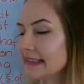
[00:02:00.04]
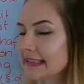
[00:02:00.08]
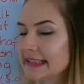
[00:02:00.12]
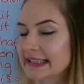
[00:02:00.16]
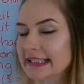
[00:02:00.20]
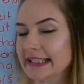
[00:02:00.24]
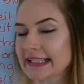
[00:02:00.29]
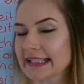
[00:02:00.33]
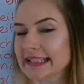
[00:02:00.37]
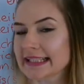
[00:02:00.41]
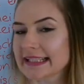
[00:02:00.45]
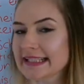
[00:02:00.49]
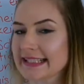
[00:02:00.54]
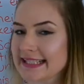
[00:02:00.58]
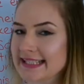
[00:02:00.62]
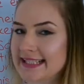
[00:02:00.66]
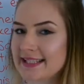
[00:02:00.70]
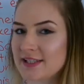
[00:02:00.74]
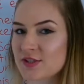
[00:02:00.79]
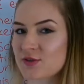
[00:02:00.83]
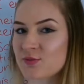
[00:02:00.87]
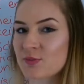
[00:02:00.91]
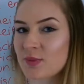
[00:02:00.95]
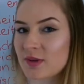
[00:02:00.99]
like
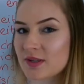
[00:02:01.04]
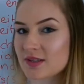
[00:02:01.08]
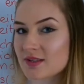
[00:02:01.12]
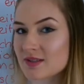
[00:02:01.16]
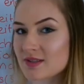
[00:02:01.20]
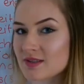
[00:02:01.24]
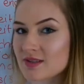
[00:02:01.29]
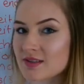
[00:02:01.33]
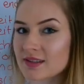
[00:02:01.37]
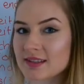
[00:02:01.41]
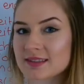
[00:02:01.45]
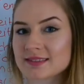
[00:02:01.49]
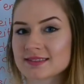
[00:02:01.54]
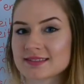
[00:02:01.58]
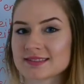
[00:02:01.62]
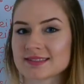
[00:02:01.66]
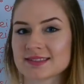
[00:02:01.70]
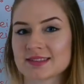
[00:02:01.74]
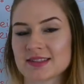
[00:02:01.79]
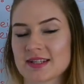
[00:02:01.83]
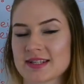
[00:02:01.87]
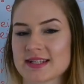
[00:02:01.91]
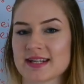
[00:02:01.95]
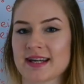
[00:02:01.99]
der Sponsor
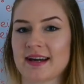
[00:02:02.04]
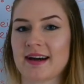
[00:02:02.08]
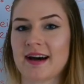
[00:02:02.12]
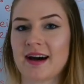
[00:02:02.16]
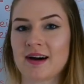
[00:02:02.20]
or der